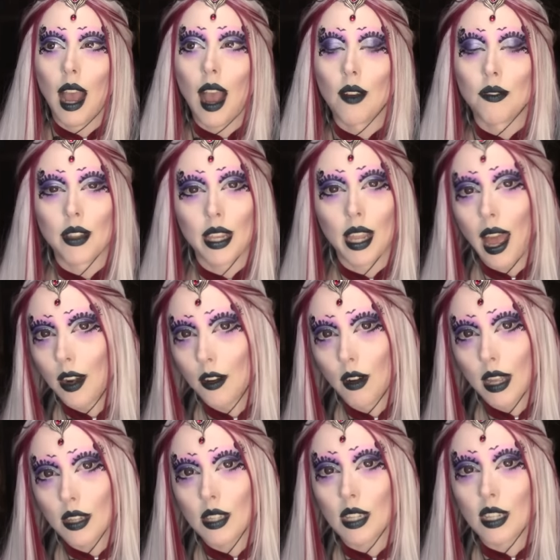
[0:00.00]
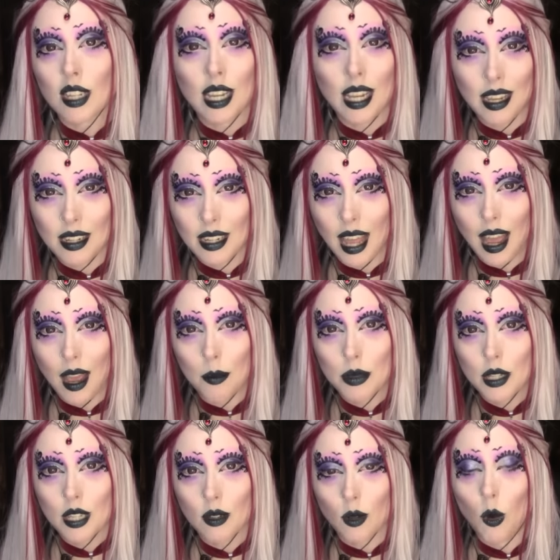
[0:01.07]
having anorexics
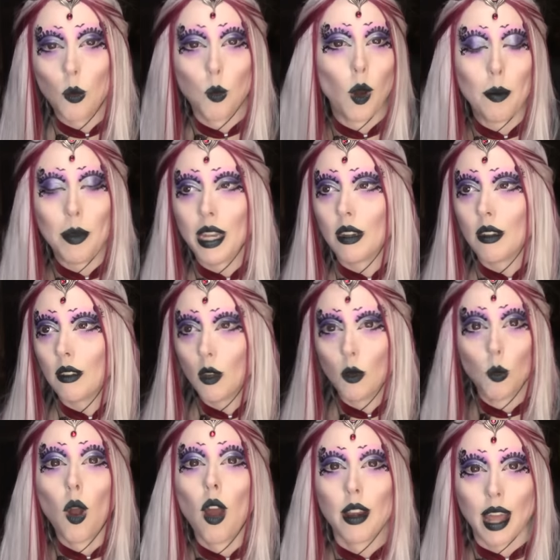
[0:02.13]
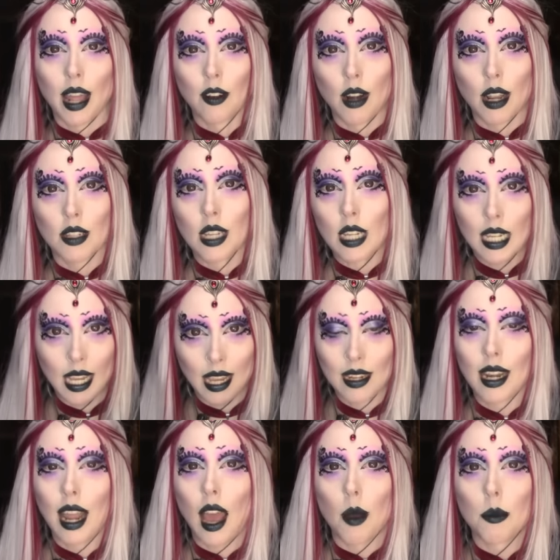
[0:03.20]
kidnapped, or women who weren't anorexic
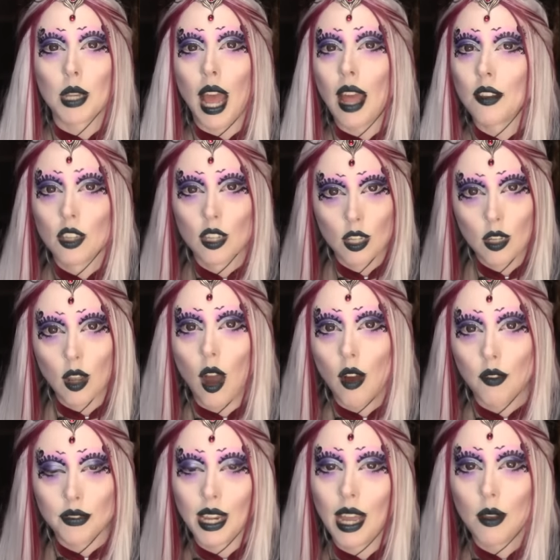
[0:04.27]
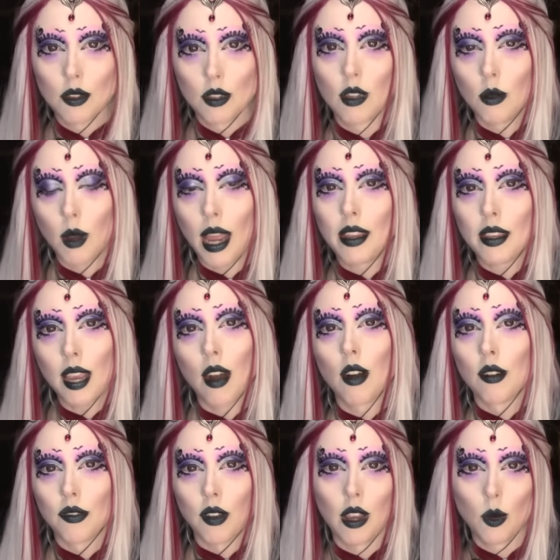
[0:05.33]
kidnapped and starved down to a
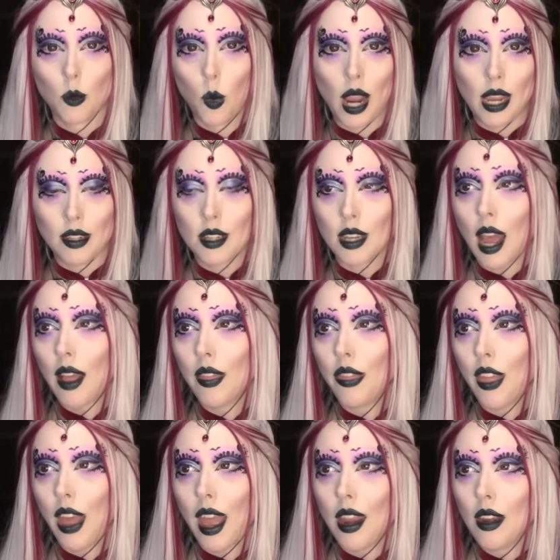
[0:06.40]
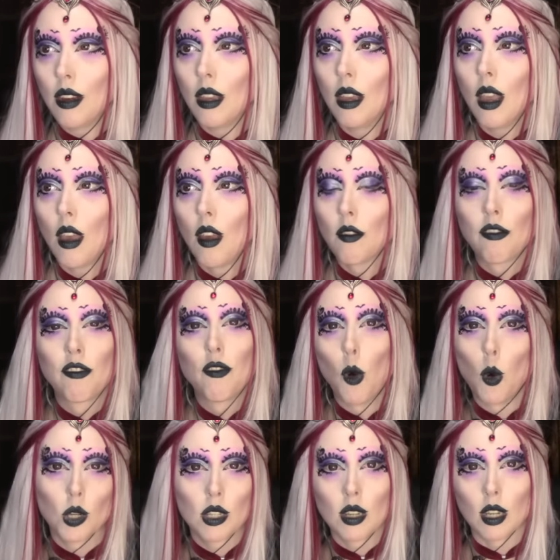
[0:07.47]
terrifying weight and then
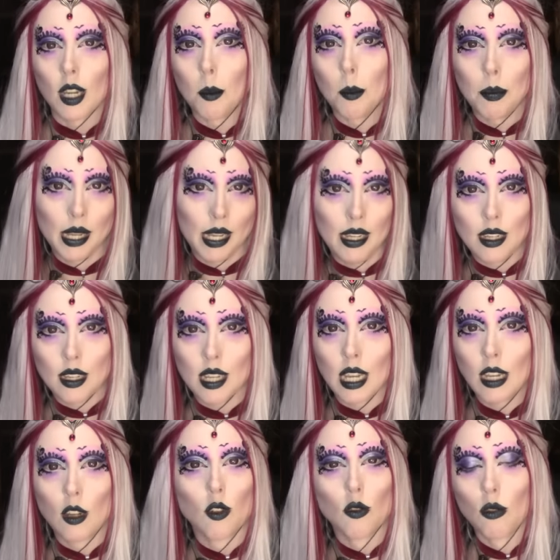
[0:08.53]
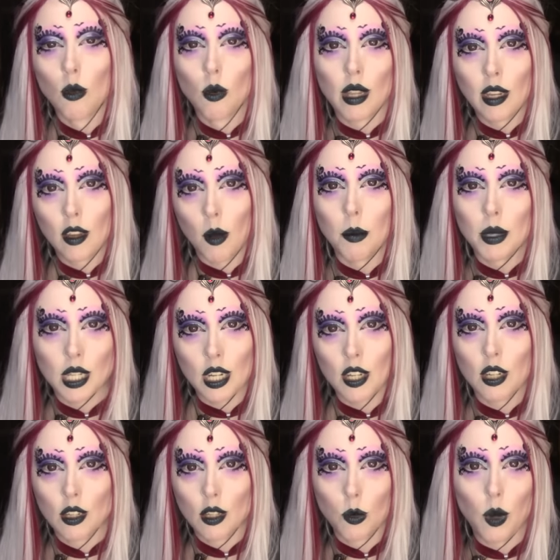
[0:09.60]
forced to compete in grueling
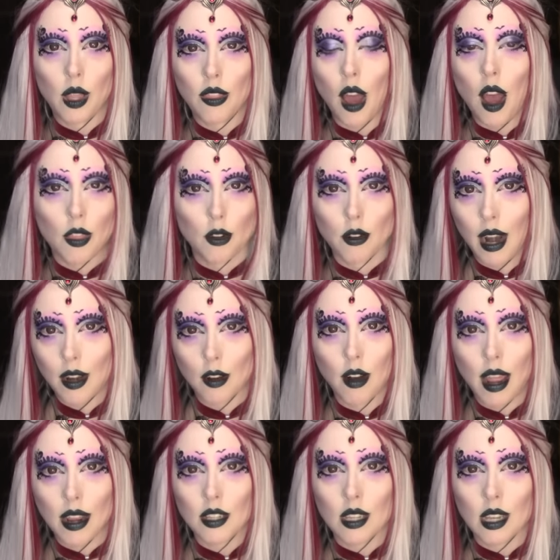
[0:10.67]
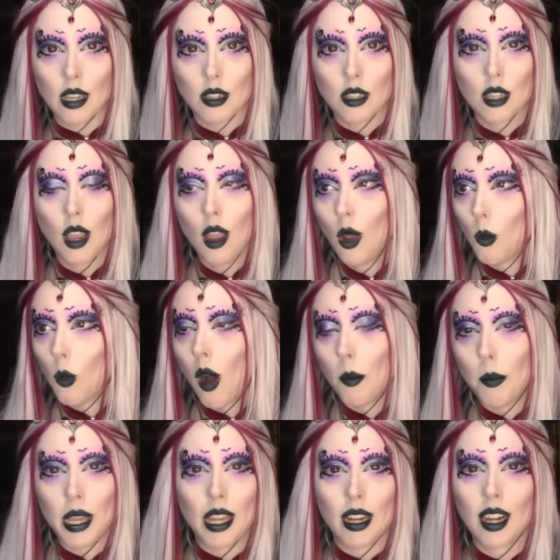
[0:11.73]
competitions with other anorexics while
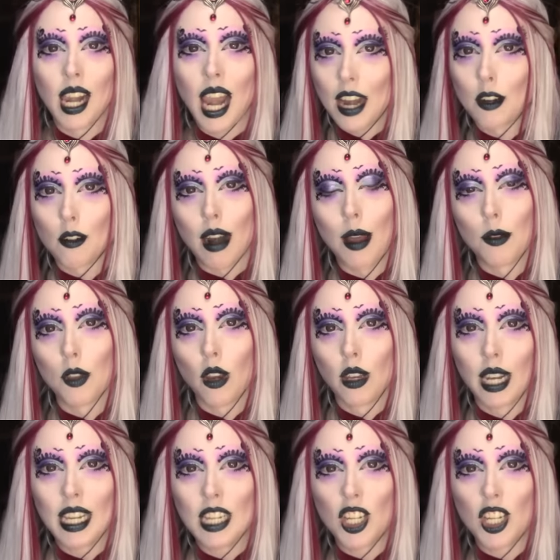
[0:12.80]
being led around on